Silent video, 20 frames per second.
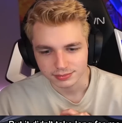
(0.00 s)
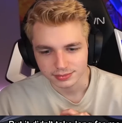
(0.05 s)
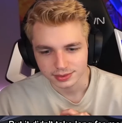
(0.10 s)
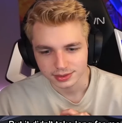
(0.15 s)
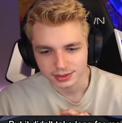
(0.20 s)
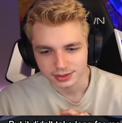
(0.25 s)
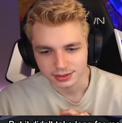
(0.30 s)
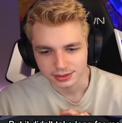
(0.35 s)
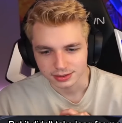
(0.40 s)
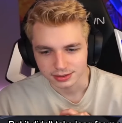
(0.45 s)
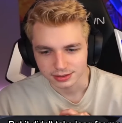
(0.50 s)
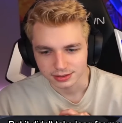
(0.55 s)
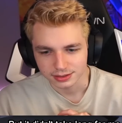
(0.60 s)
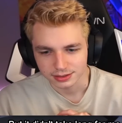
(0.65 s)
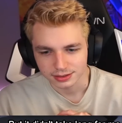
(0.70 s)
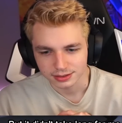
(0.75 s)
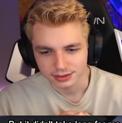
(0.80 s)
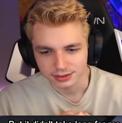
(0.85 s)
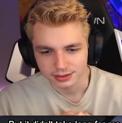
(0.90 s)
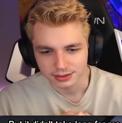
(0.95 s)

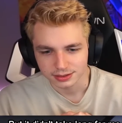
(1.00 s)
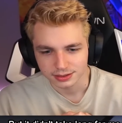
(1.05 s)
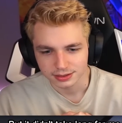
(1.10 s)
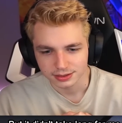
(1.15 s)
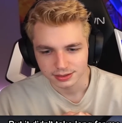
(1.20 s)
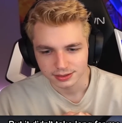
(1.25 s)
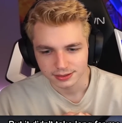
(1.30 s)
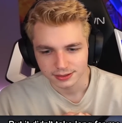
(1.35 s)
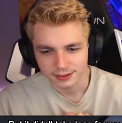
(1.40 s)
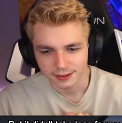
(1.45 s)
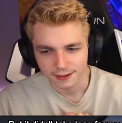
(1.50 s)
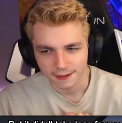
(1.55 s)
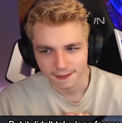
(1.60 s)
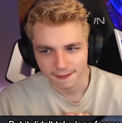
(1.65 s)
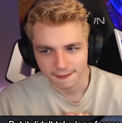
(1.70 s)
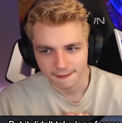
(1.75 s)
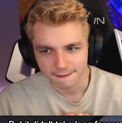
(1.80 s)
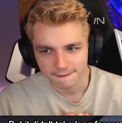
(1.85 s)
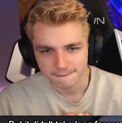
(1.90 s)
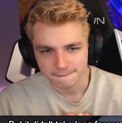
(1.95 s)

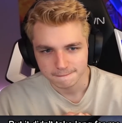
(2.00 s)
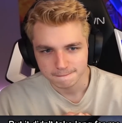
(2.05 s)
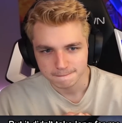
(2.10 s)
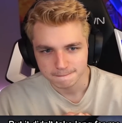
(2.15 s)
Nothing is said.